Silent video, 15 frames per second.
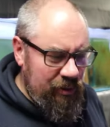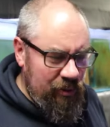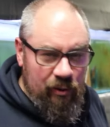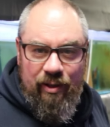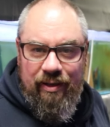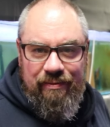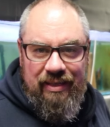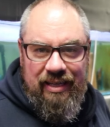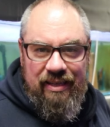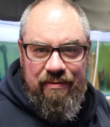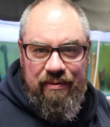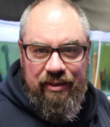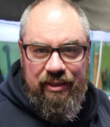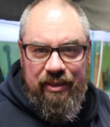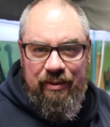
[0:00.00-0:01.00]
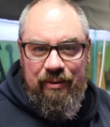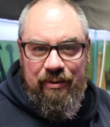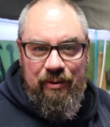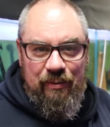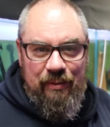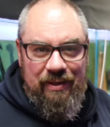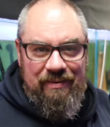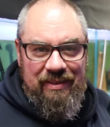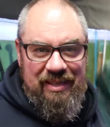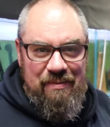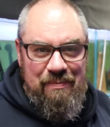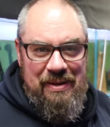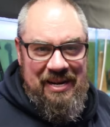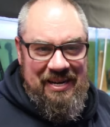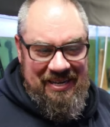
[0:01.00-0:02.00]
So, I have to get the fish out, so we have to get
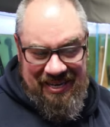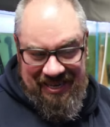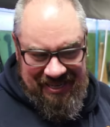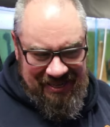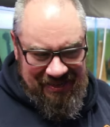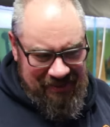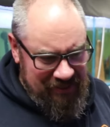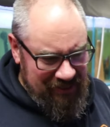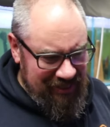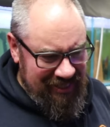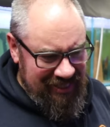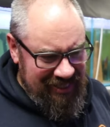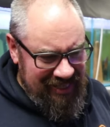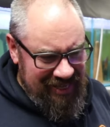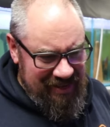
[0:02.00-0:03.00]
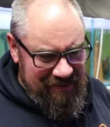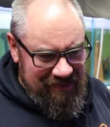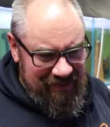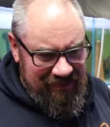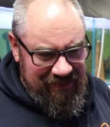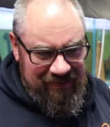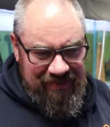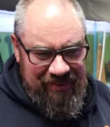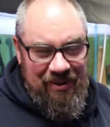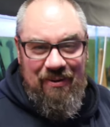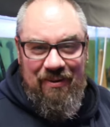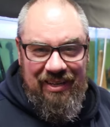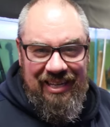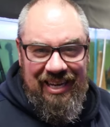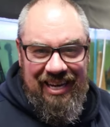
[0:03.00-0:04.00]
the big net out. Um, they're
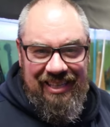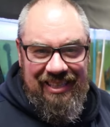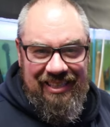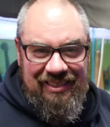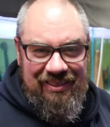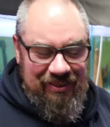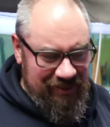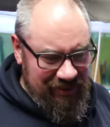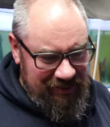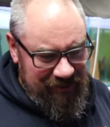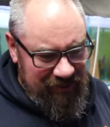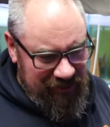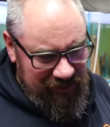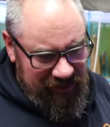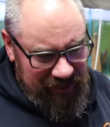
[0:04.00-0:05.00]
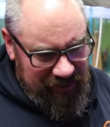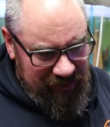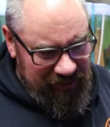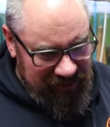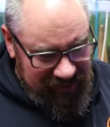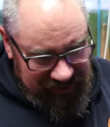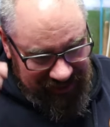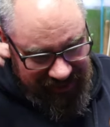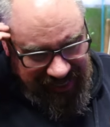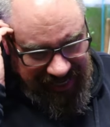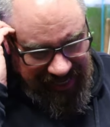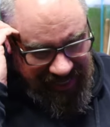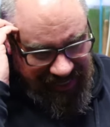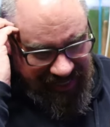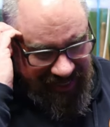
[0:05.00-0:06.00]
already hiding, so I'm not sure how long this will
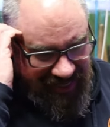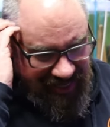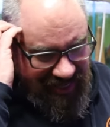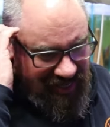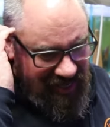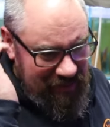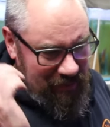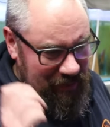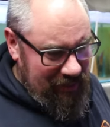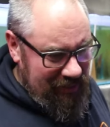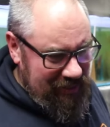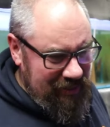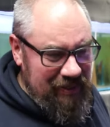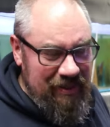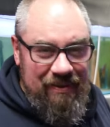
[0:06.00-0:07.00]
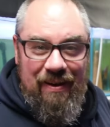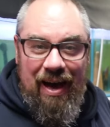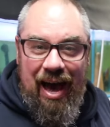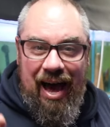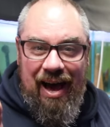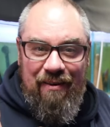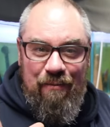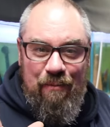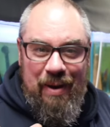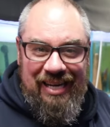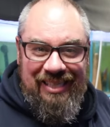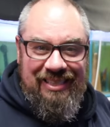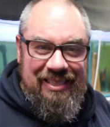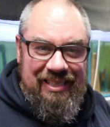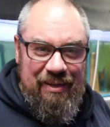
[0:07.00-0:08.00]
take. But I've
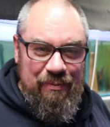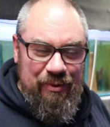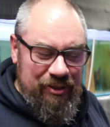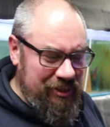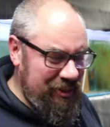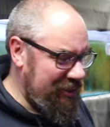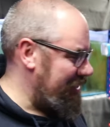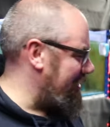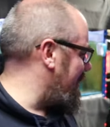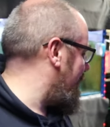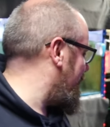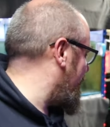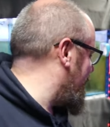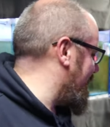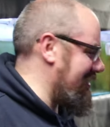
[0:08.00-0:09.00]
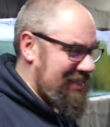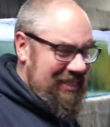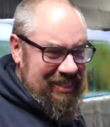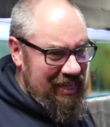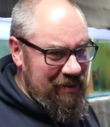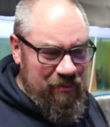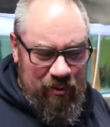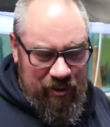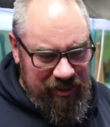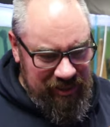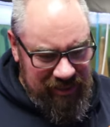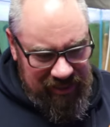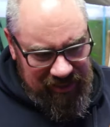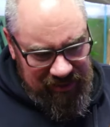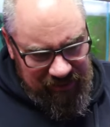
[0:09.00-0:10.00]
matched the temperatures, it's the same
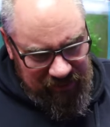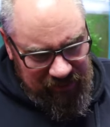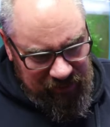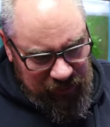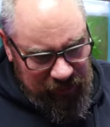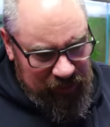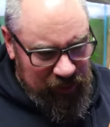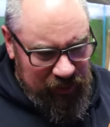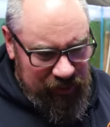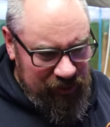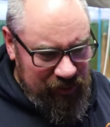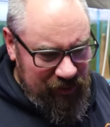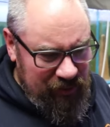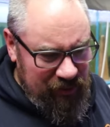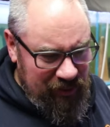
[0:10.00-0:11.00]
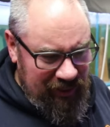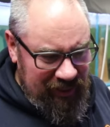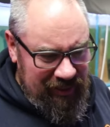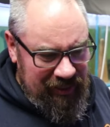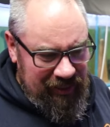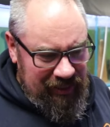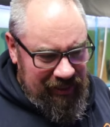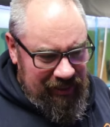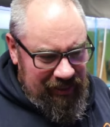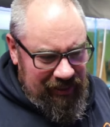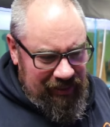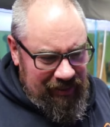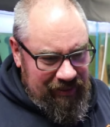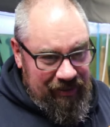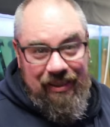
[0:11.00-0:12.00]
water, it should be good to go.
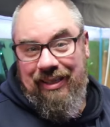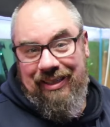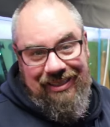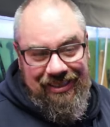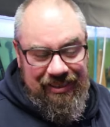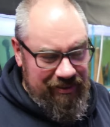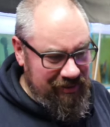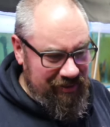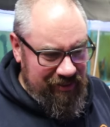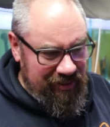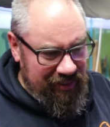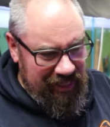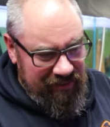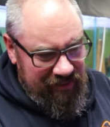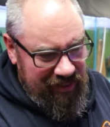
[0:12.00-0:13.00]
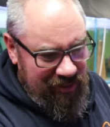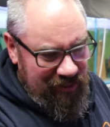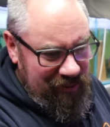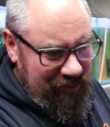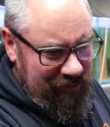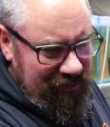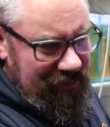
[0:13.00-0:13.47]
I'm just going to give it a go.